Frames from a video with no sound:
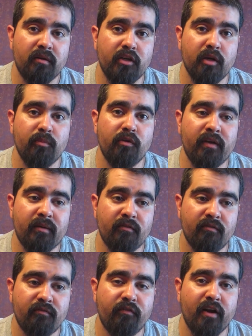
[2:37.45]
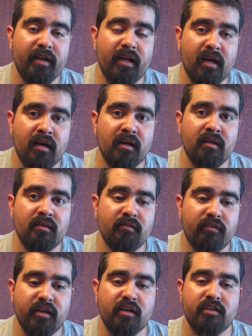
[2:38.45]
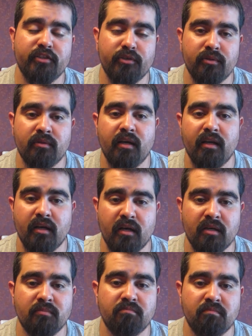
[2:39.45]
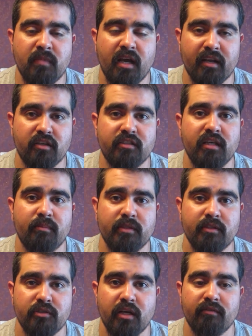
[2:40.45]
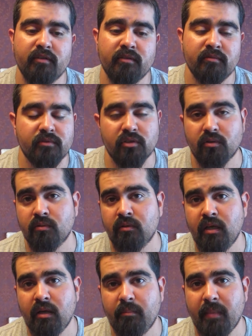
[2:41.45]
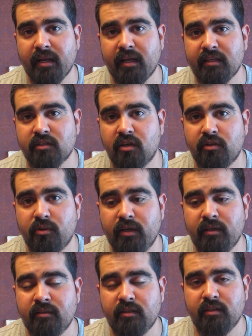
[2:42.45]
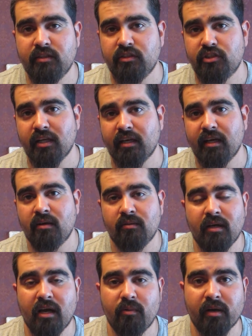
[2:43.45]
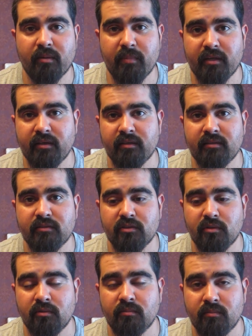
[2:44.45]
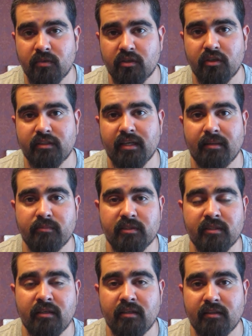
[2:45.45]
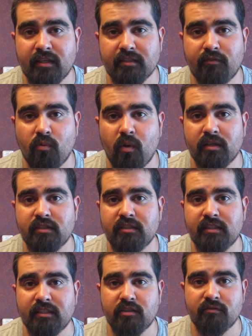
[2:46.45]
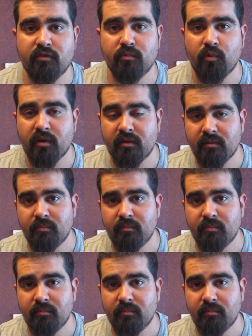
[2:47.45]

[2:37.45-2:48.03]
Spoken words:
good movie, funny cartoon, and had a good time at the drive-in. So Madagascar 3, check it out. I recommend it. So good times. Thanks for watching. Stay tuned for more.